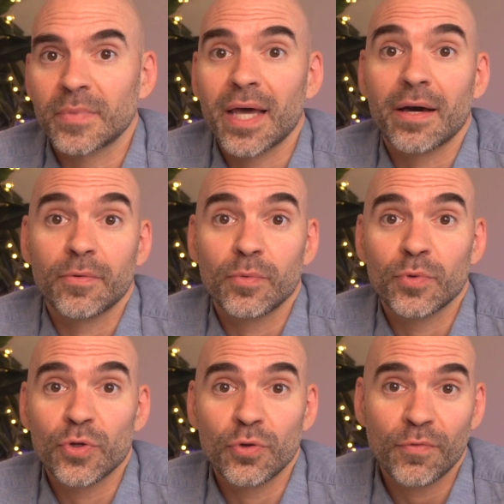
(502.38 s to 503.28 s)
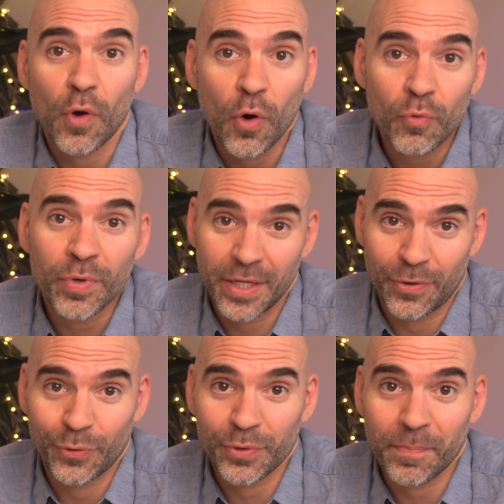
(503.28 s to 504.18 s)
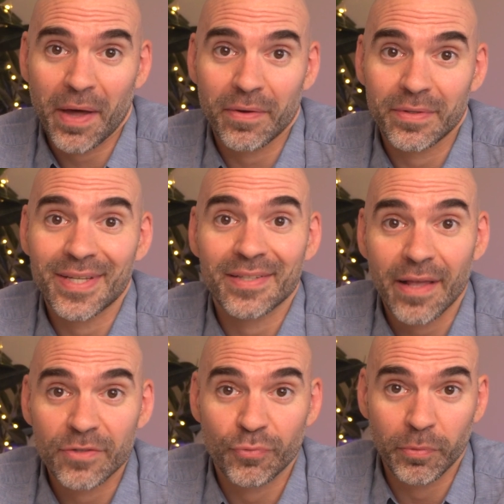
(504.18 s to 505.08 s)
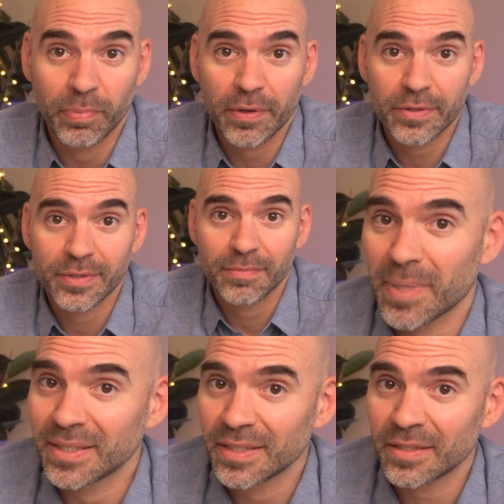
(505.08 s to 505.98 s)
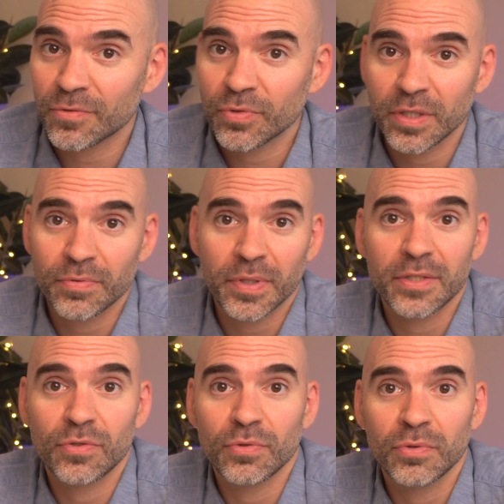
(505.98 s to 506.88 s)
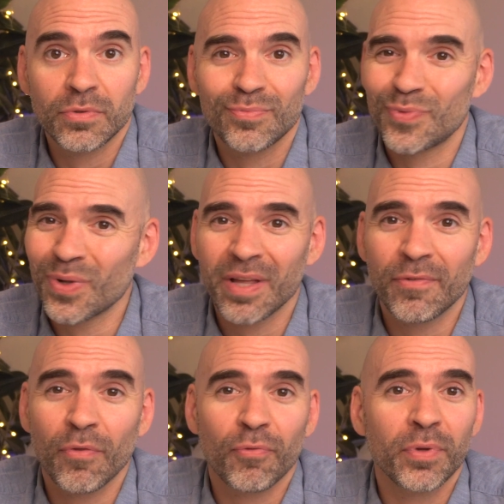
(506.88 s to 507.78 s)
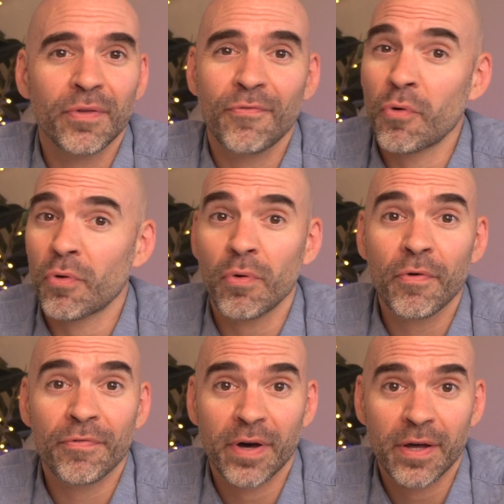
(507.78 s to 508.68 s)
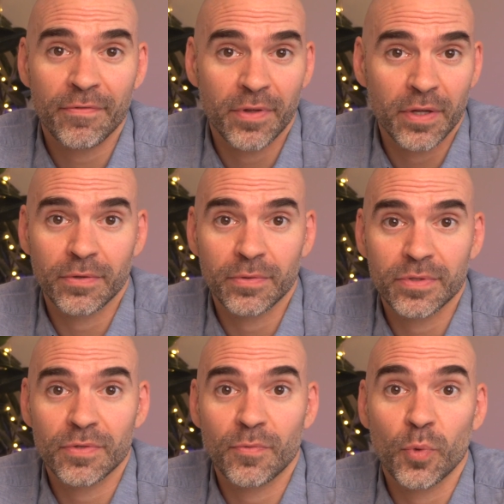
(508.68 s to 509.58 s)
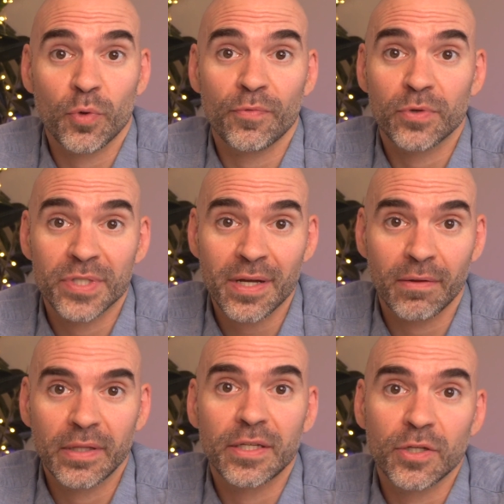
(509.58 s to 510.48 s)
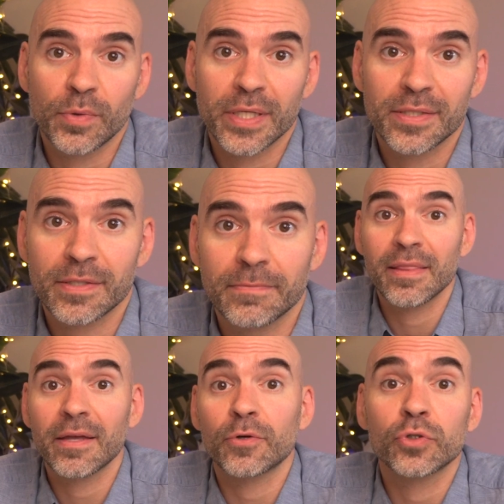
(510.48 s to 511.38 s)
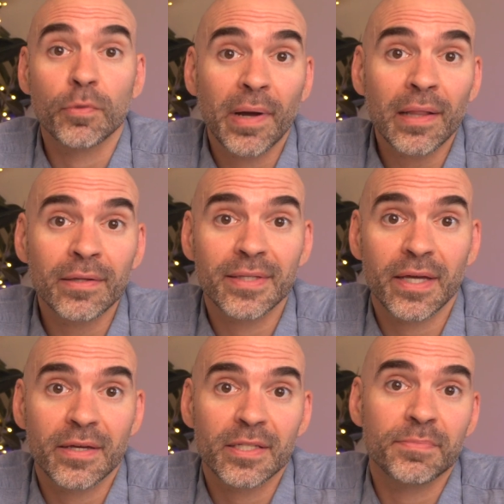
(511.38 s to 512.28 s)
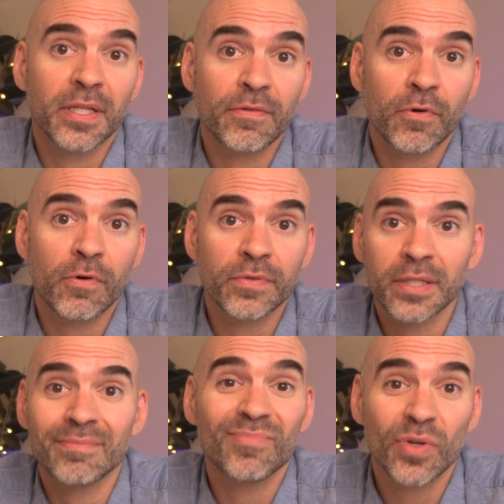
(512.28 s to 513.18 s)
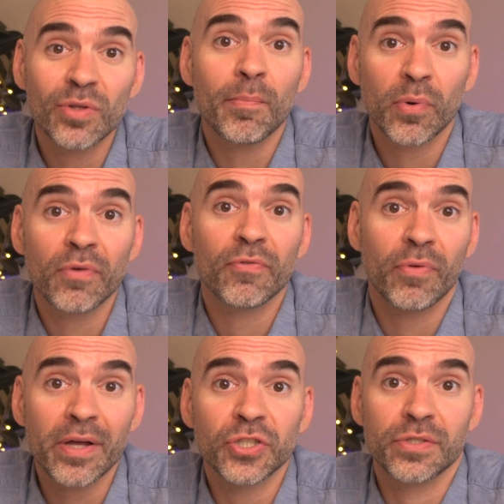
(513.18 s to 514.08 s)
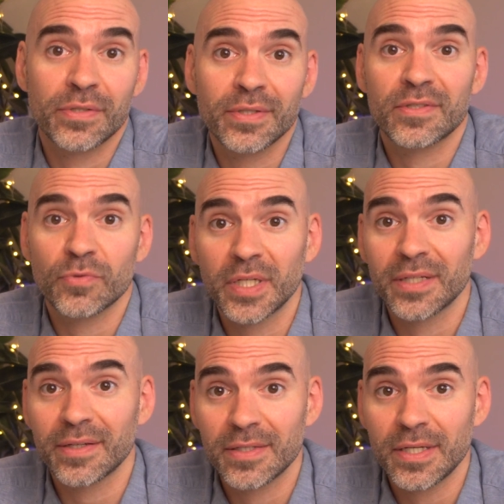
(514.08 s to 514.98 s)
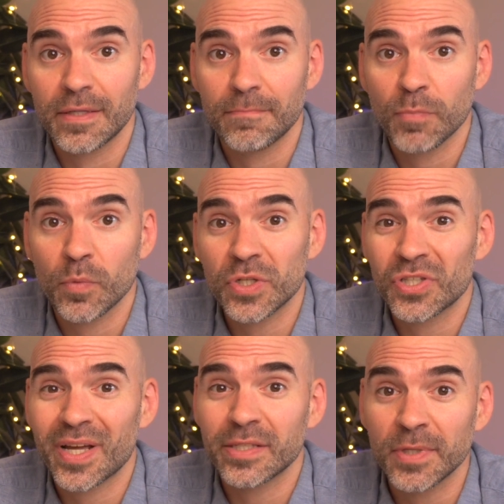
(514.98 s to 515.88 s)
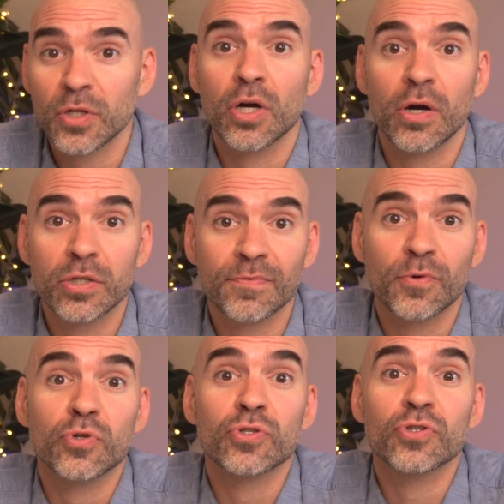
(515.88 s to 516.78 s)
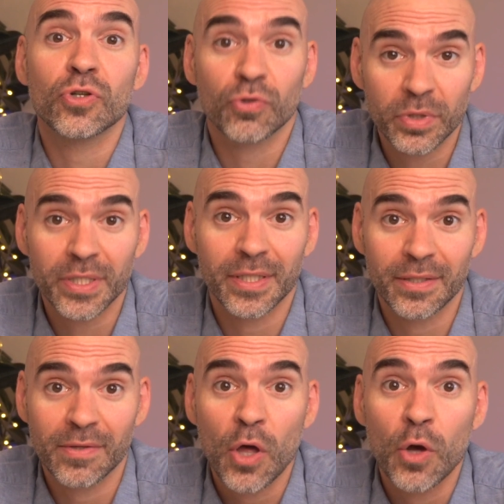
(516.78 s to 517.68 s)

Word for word: Now, you've already heard about Tesla's roadblocks. By the end of 2022, no level 3, 4, or 5 vehicles were for sale in the US, and their autopilot tech has been involved in a number of crashes since 2019, which has been a cause for scrutiny,